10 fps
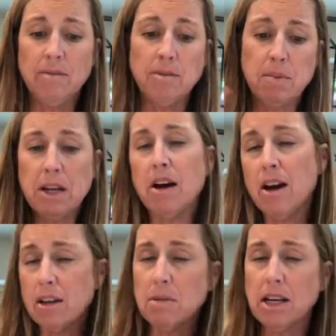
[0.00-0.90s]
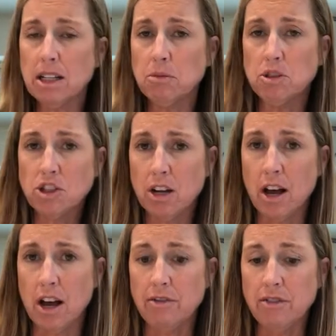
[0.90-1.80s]
The pen automatically will shut
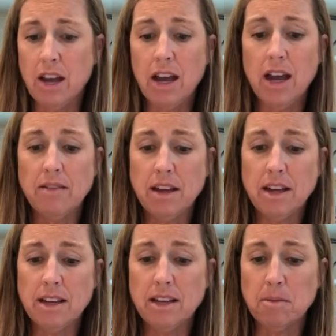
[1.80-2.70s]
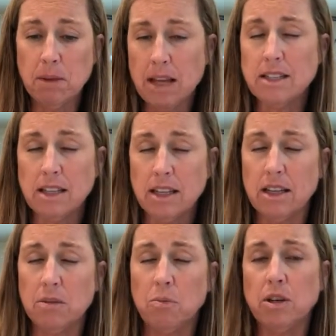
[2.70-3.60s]
off and then the plastic
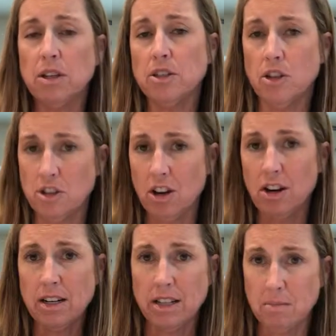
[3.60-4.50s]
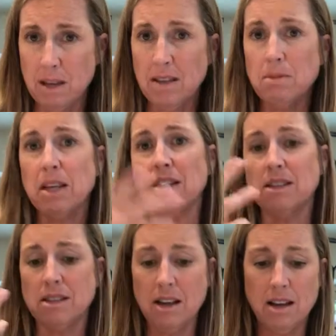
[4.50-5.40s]
will start to harden in the pen
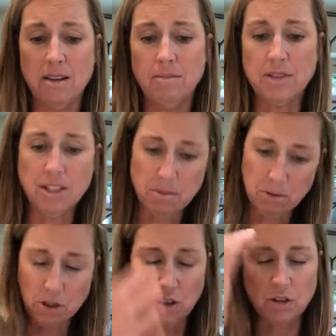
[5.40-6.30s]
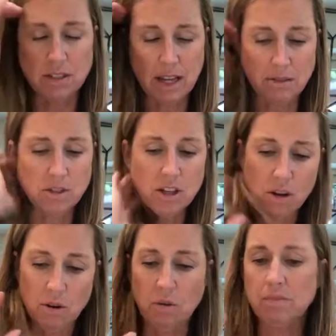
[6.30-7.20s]
because the temperature goes down.
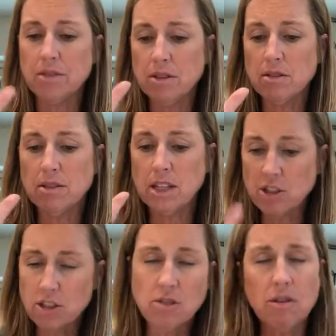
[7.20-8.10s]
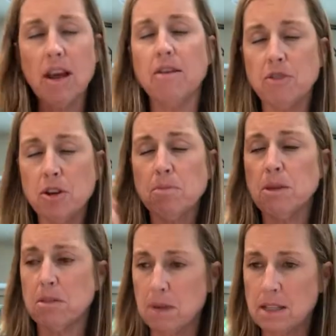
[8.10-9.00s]
So they just don't ever
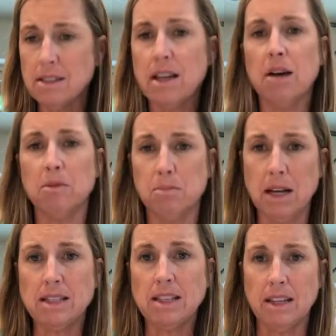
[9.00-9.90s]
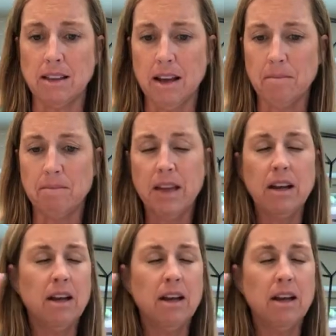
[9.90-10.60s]
put the pens down with plastic in them.